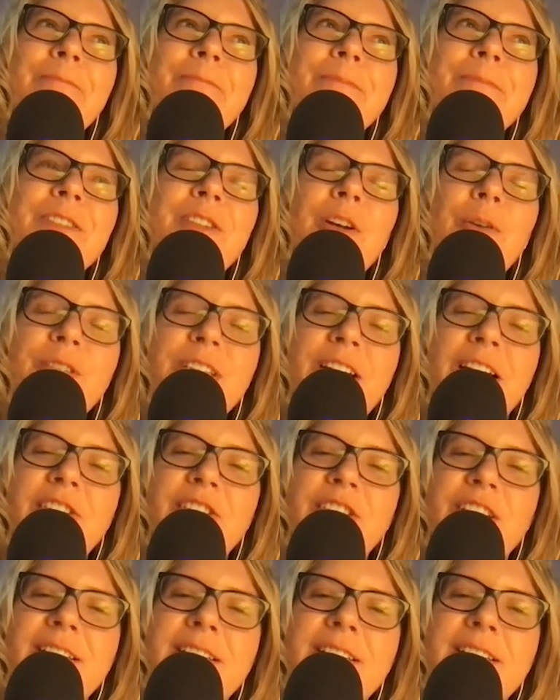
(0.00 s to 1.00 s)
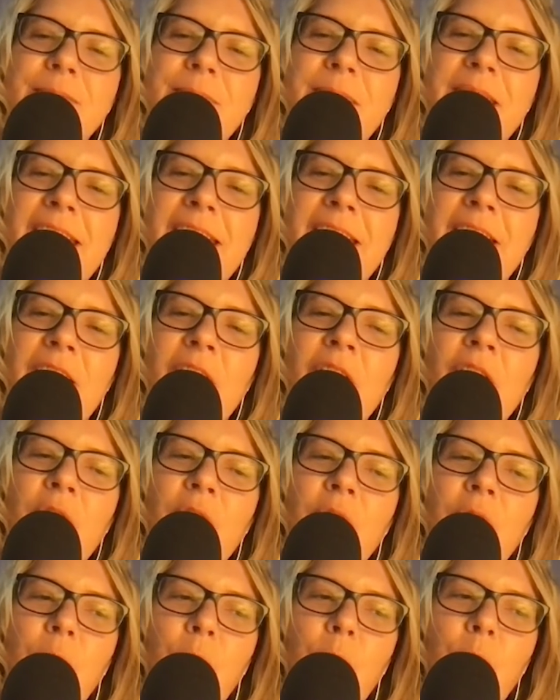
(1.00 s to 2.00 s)
so touching to me
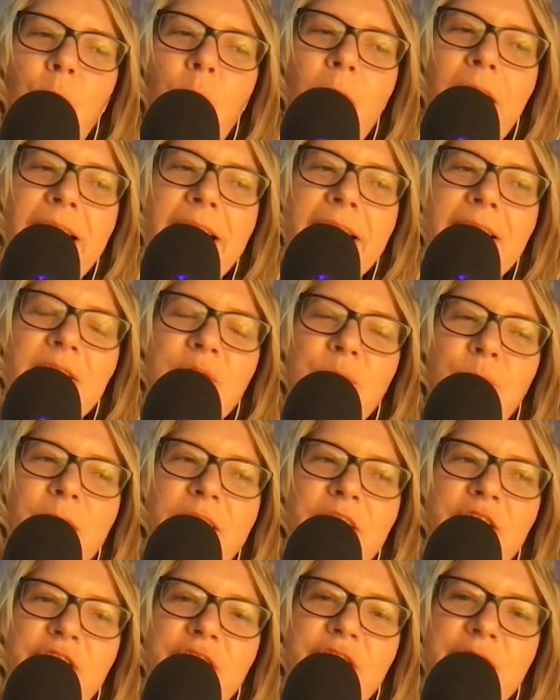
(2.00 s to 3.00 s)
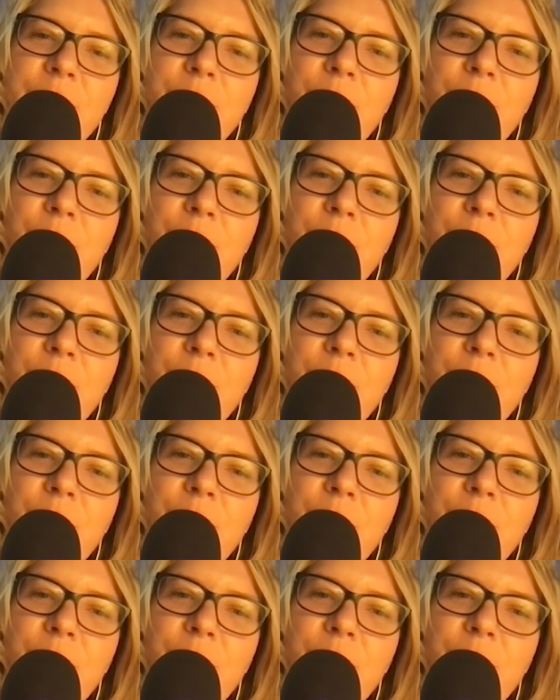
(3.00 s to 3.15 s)
was when she